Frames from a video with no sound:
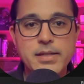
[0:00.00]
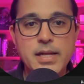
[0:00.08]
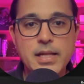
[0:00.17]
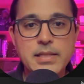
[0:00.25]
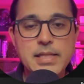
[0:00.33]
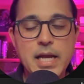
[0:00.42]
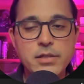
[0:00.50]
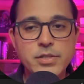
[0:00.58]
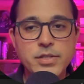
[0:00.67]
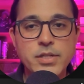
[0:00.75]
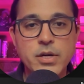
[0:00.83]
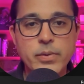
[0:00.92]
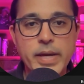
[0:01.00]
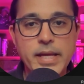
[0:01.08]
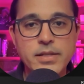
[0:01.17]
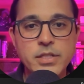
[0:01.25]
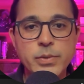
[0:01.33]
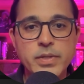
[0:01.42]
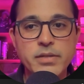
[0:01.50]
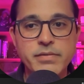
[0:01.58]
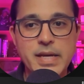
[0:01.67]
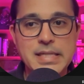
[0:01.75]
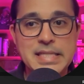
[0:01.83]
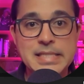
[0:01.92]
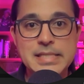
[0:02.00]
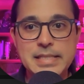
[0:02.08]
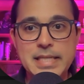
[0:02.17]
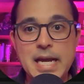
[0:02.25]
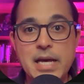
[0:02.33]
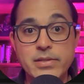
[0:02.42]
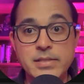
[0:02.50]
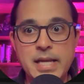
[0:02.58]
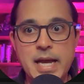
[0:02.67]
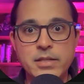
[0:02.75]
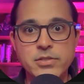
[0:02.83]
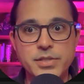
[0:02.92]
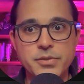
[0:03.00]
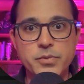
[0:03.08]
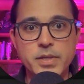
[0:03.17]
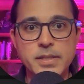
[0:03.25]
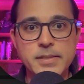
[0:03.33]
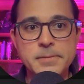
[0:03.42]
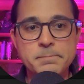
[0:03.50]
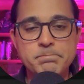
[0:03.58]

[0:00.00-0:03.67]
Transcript: Now let's actually go into an event and see how this actually works.